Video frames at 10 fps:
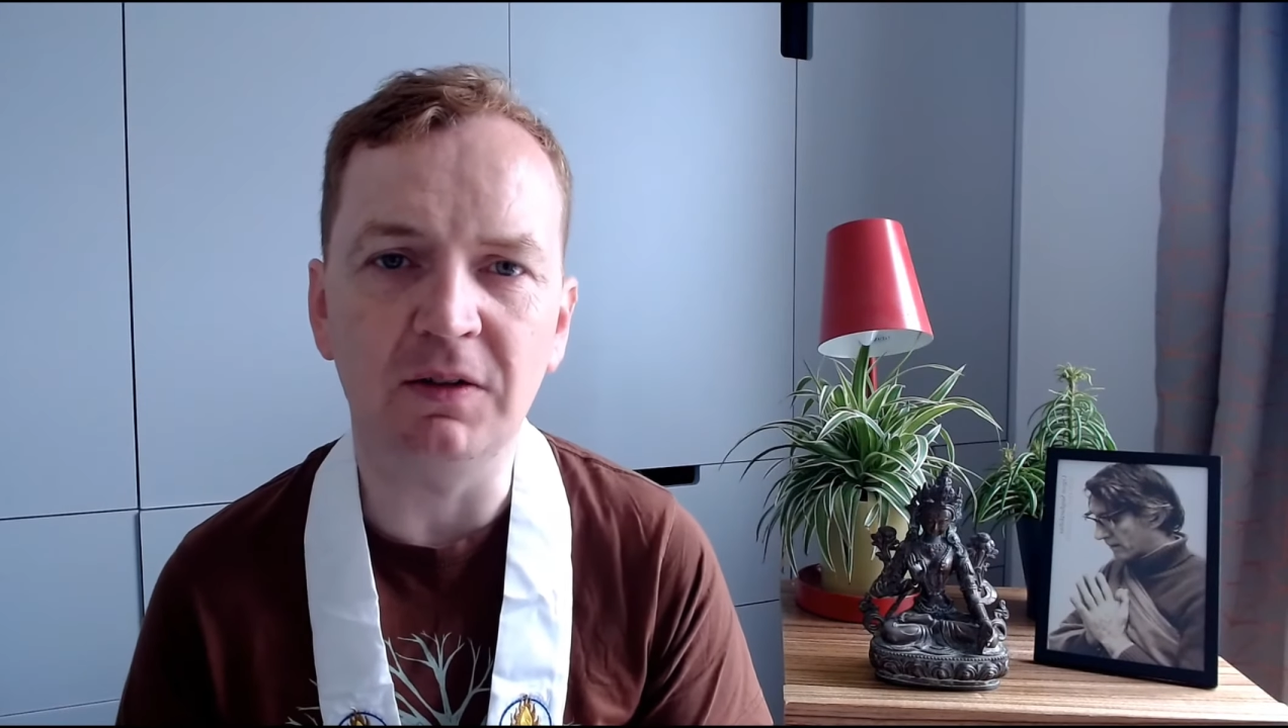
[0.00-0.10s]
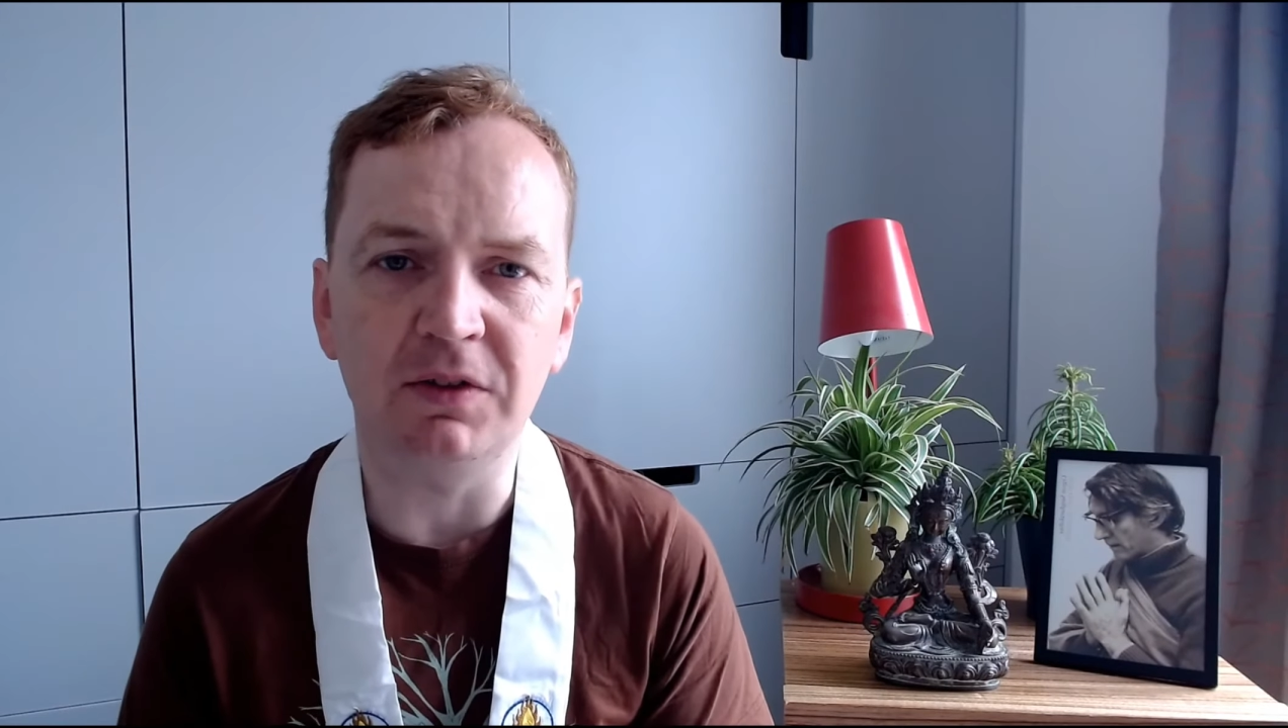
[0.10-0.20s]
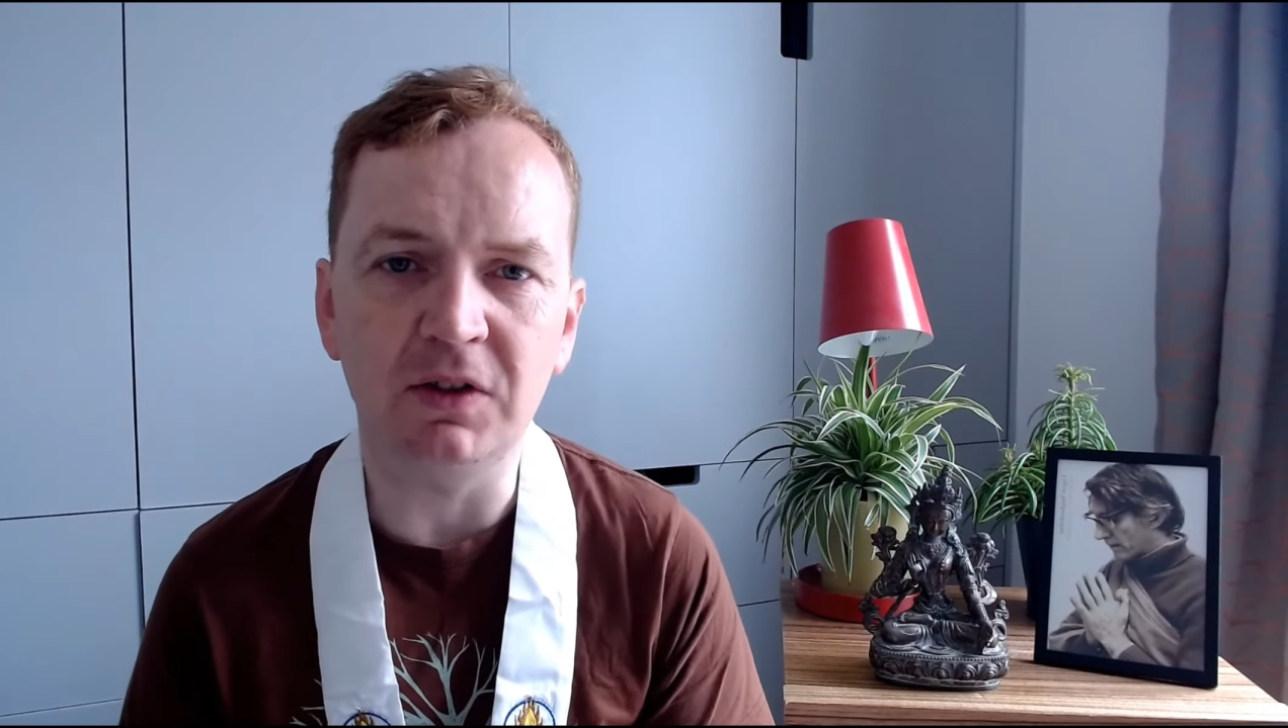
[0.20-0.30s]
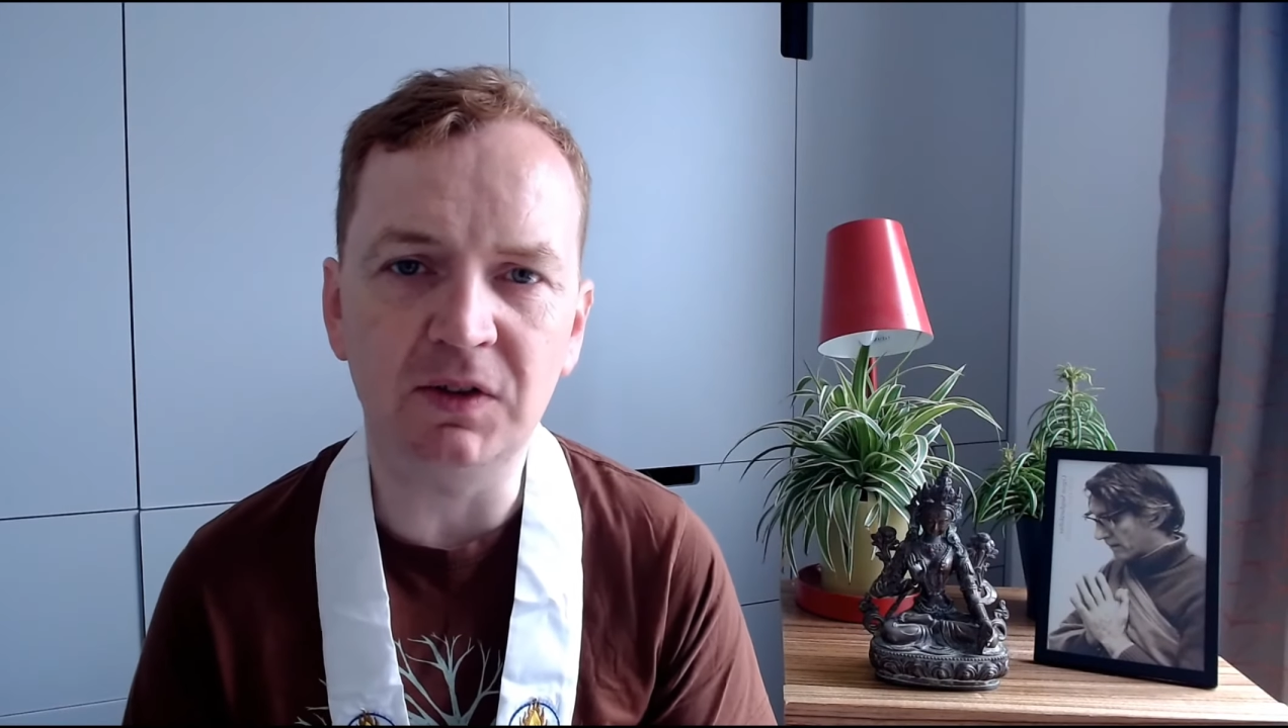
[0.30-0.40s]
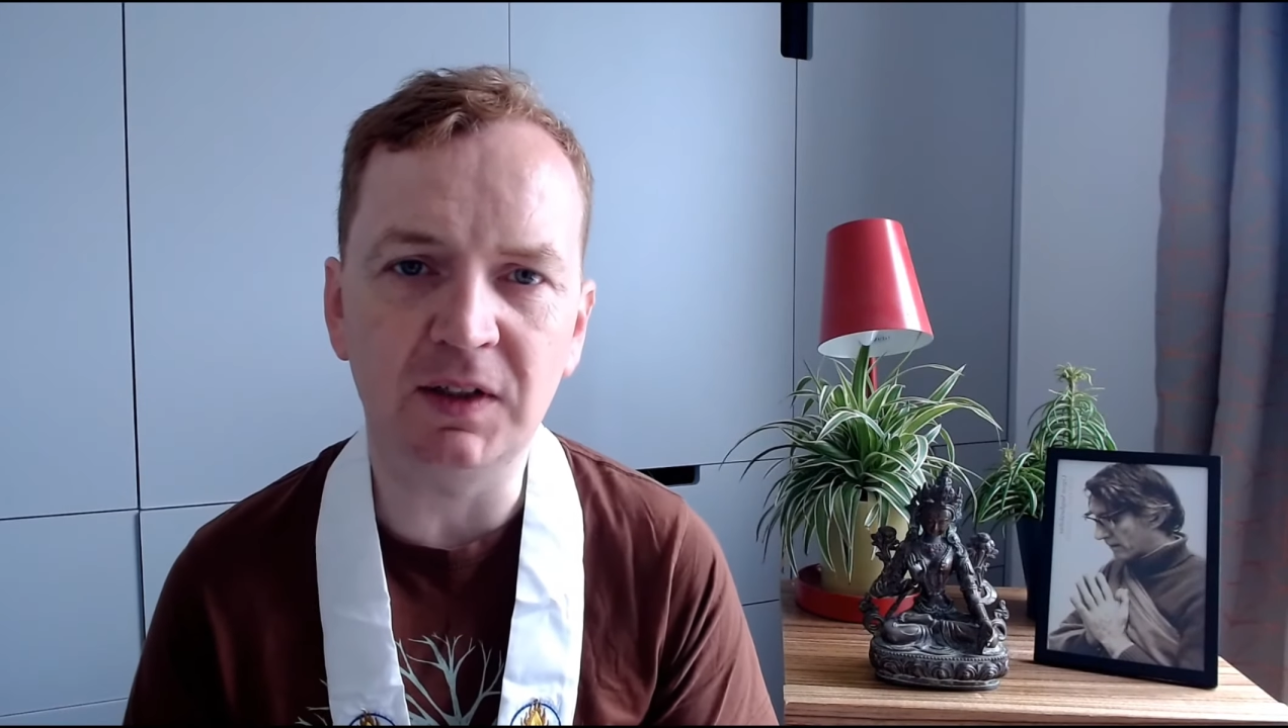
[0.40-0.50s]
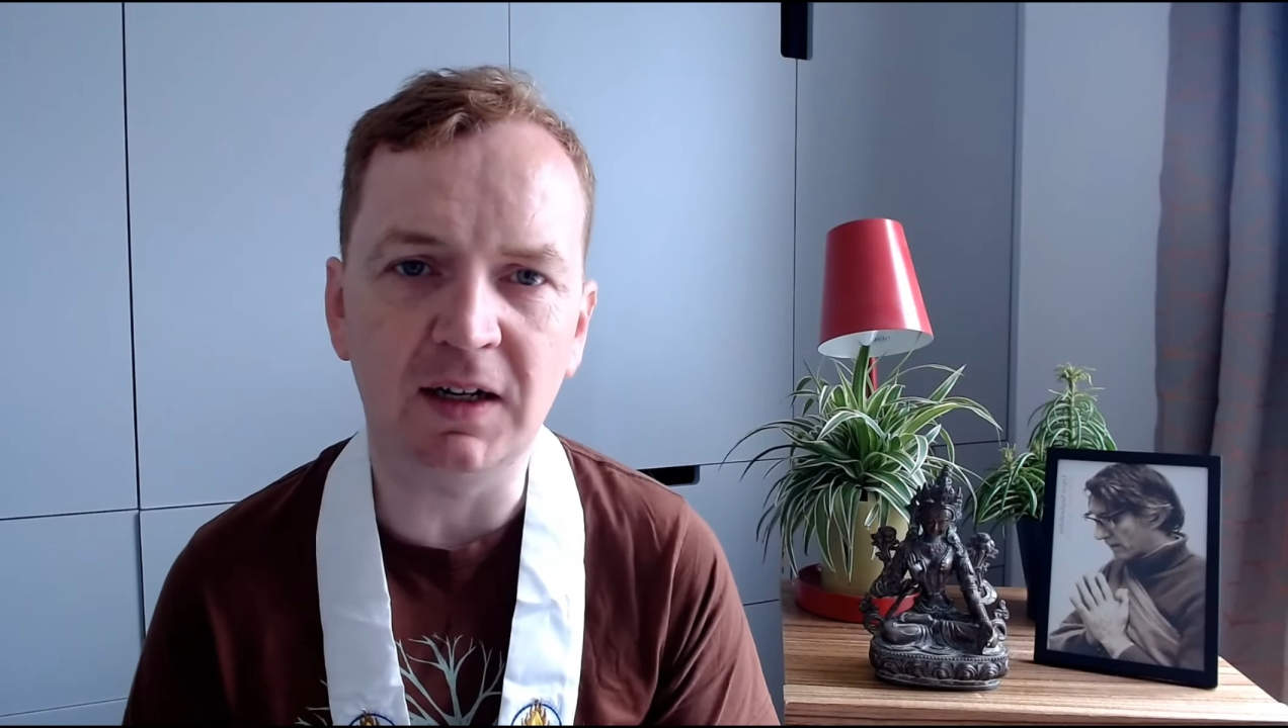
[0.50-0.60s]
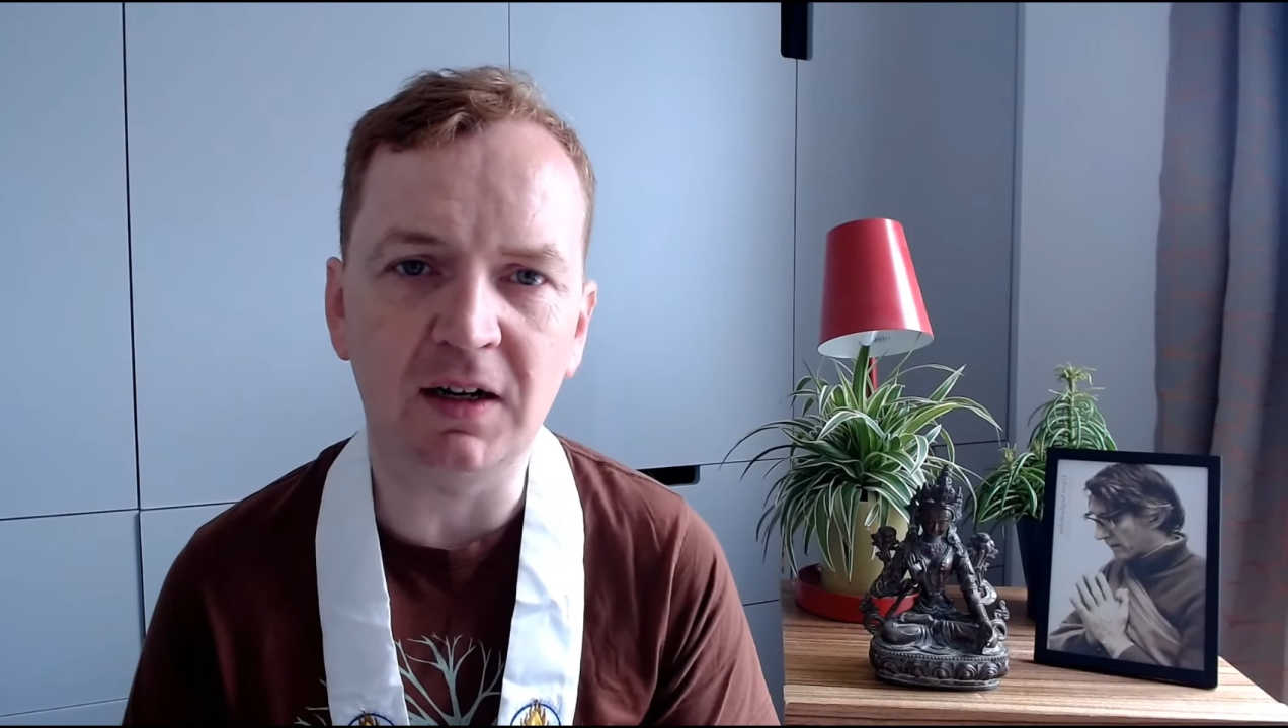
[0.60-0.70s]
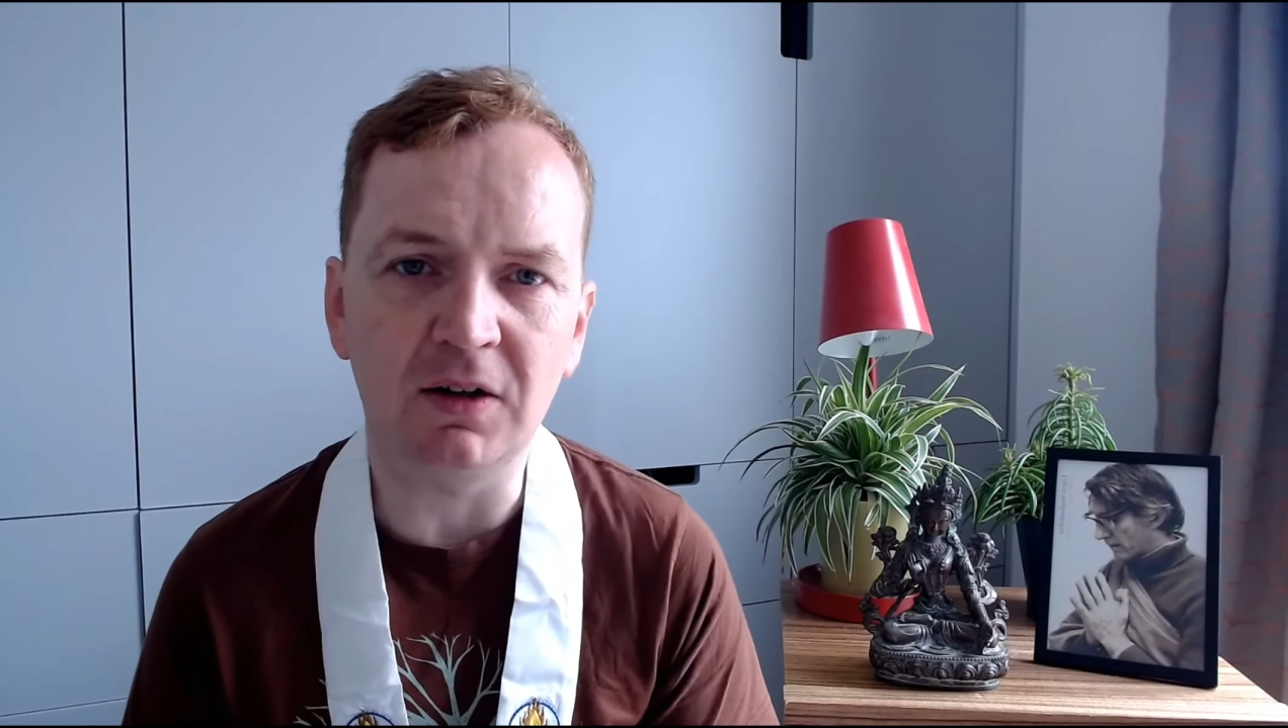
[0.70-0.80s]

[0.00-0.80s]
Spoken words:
views they are,